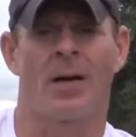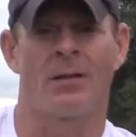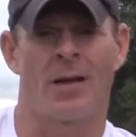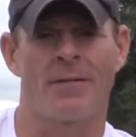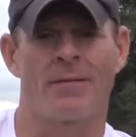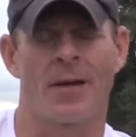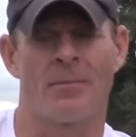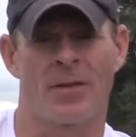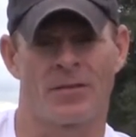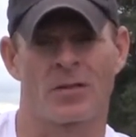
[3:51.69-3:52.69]
a life
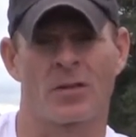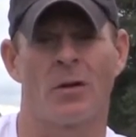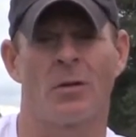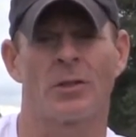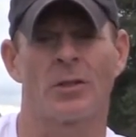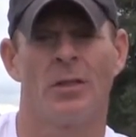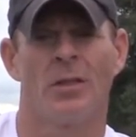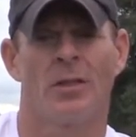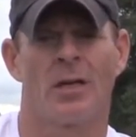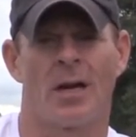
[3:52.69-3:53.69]
business coach
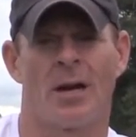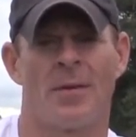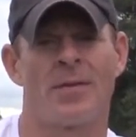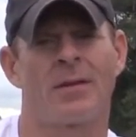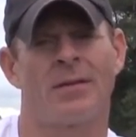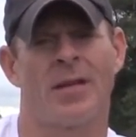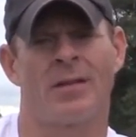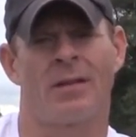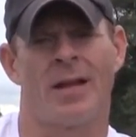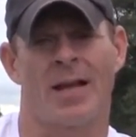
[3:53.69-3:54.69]
in
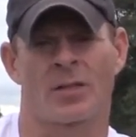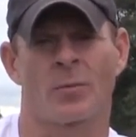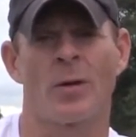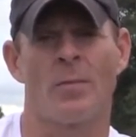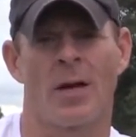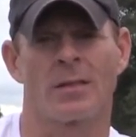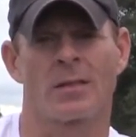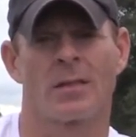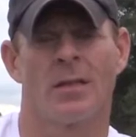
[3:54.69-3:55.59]
the last 3 months,